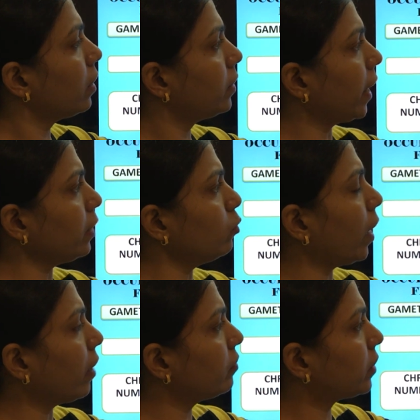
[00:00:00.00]
Then you
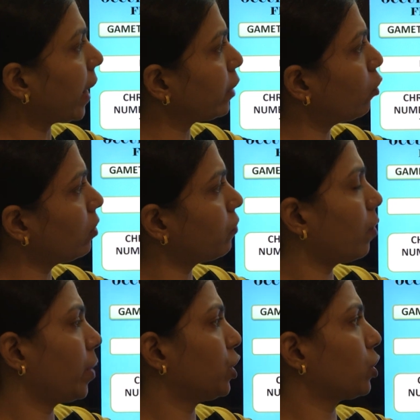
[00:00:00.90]
have zygote
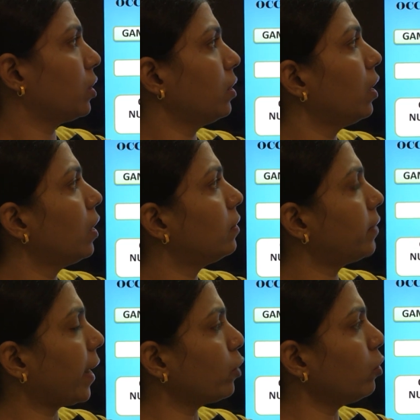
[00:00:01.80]
formation.
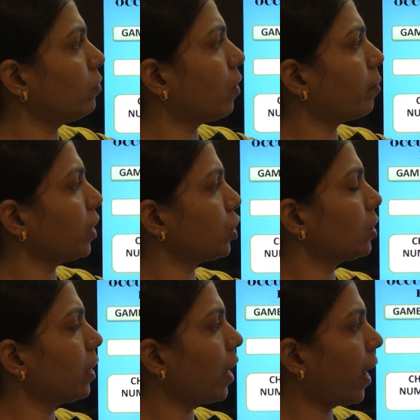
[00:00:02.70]
Zygote
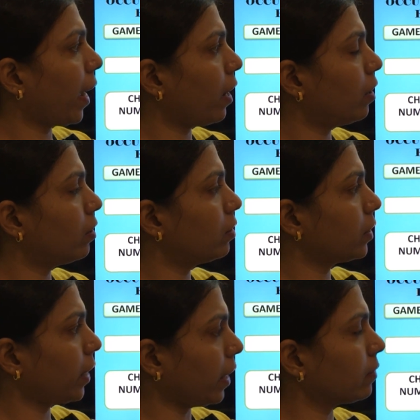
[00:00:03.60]
formation
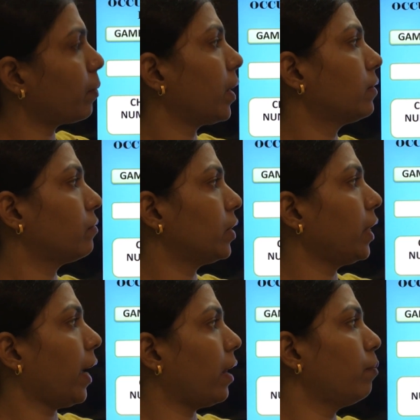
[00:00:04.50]
takes place with the
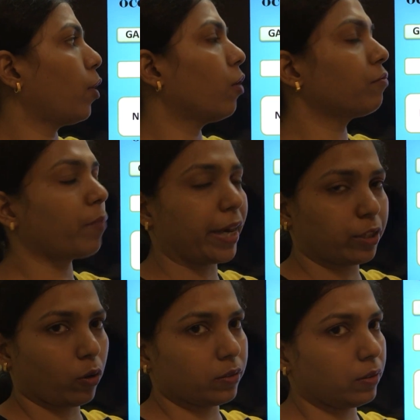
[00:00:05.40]
help of
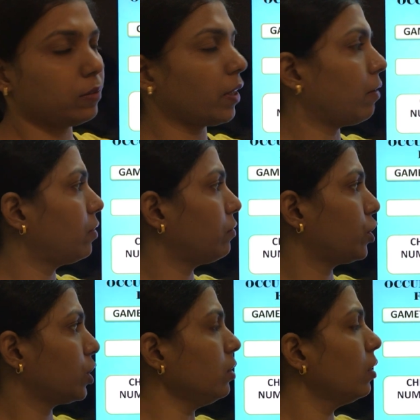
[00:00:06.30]
mitosis cell
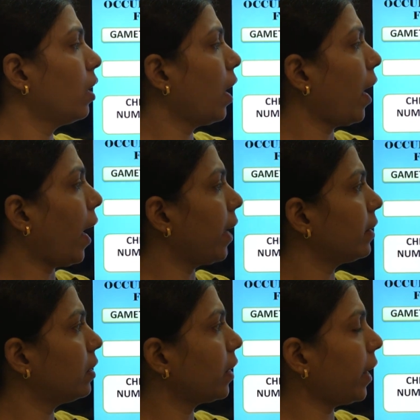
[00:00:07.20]
division,
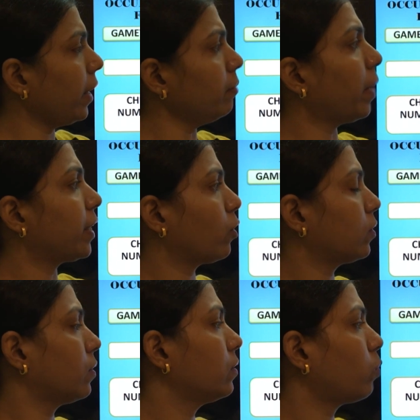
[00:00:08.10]
and in
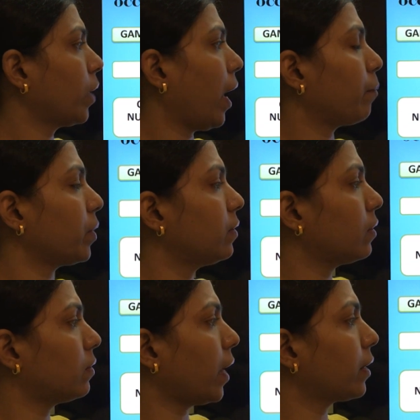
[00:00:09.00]
mitosis what happens
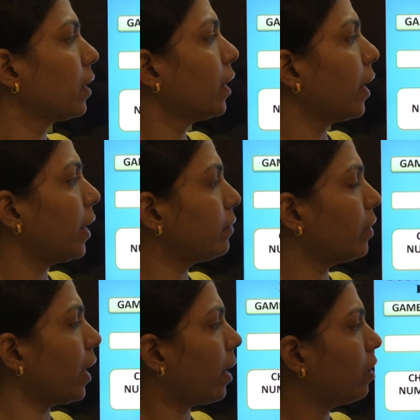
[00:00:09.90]
is that it
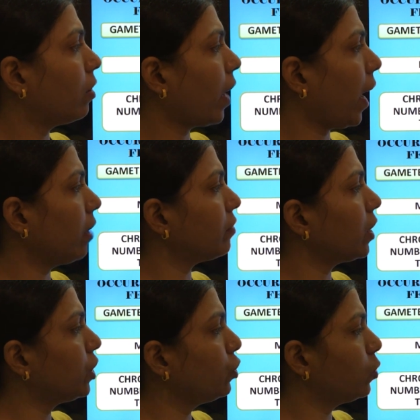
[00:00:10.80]
will have a
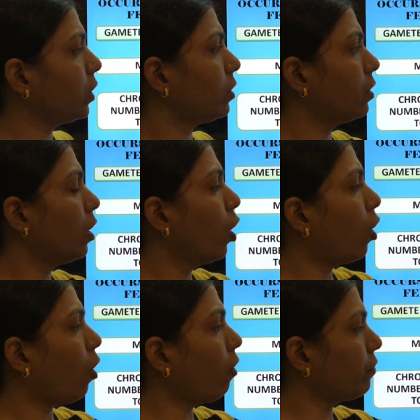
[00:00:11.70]
union
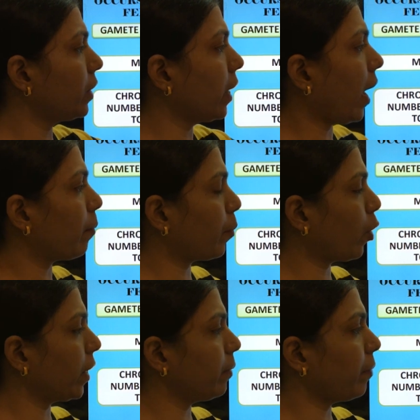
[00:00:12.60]
of the
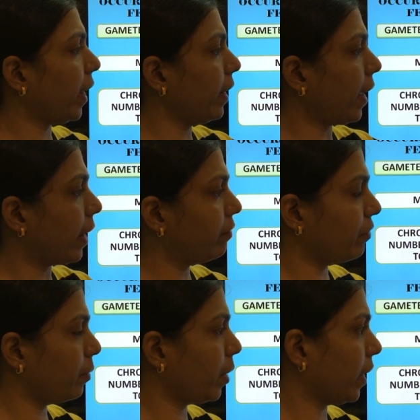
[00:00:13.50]
haploid male and
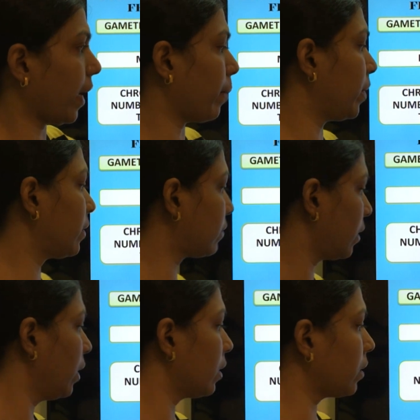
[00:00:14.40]
female gametes.
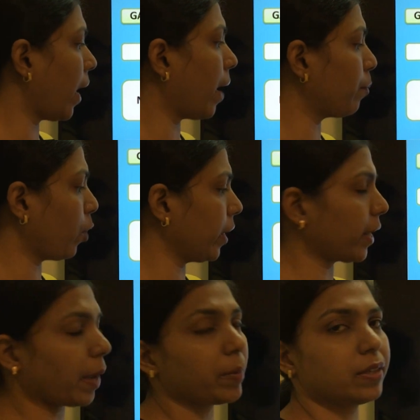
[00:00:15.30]
The haploid
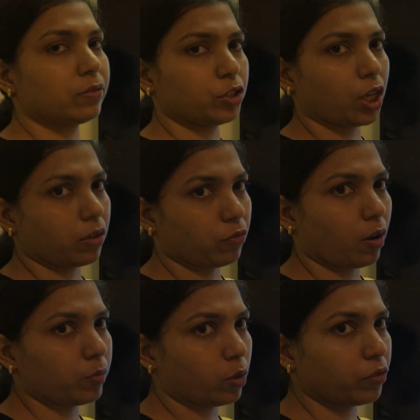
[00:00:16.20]
gametes which are
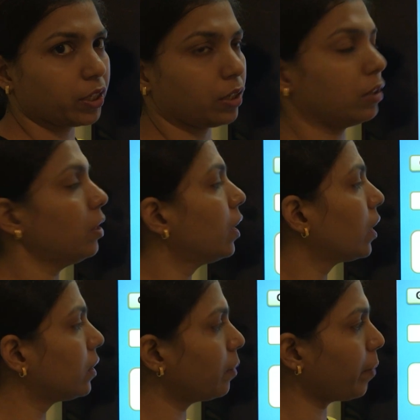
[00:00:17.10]
formed over here,
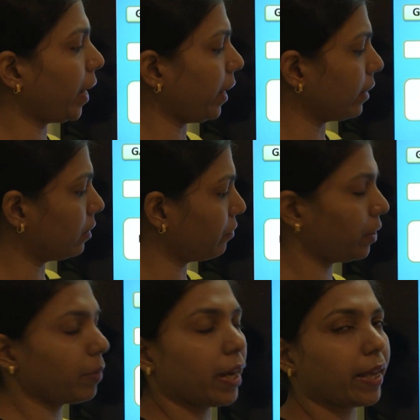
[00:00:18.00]
the male and the
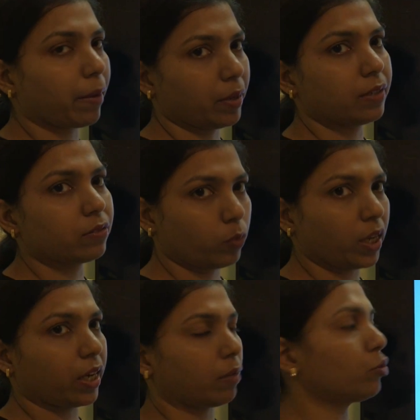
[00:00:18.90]
female gametes will
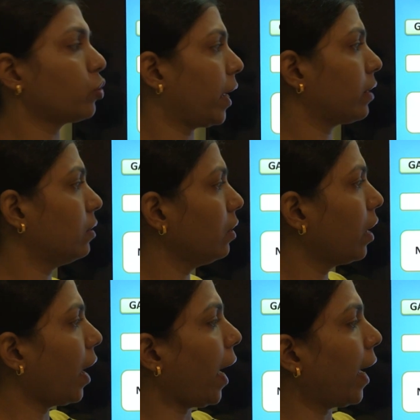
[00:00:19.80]
come together
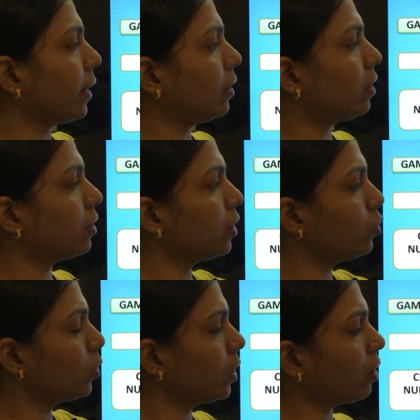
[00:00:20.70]
and the
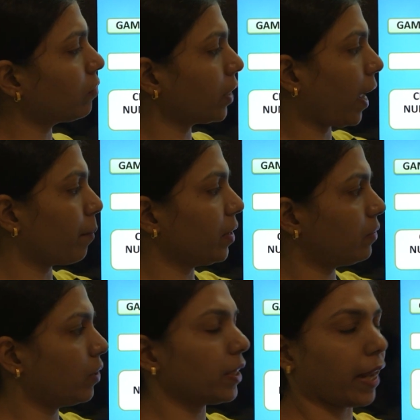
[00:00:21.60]
union of the
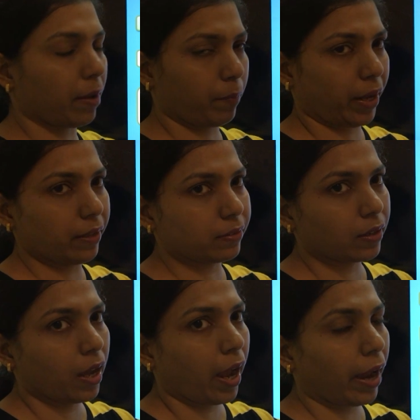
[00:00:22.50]
gametes will take place,
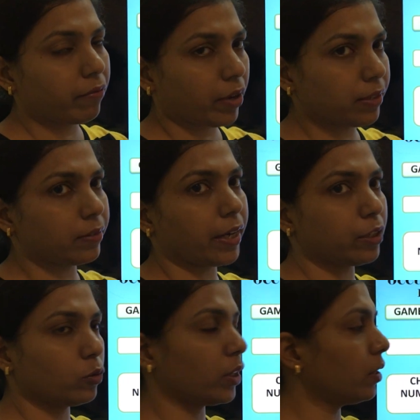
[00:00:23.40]
and once that
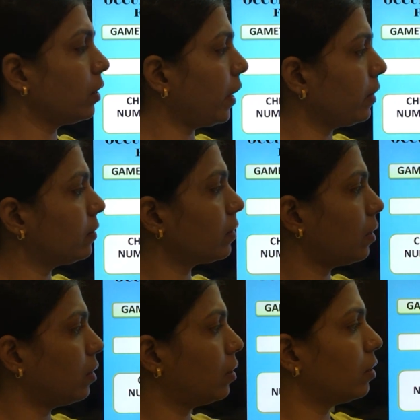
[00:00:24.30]
union
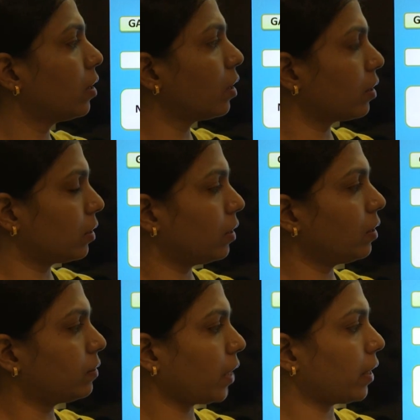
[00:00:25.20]

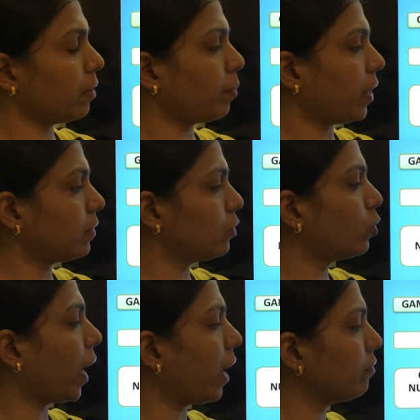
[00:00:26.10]
is taking place, you
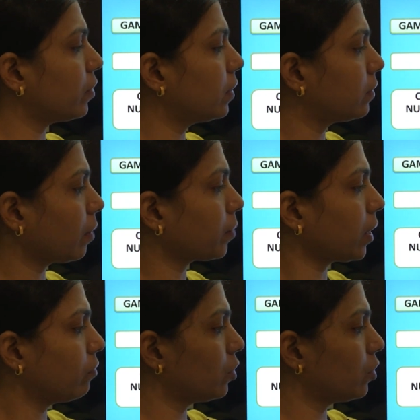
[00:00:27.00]
have something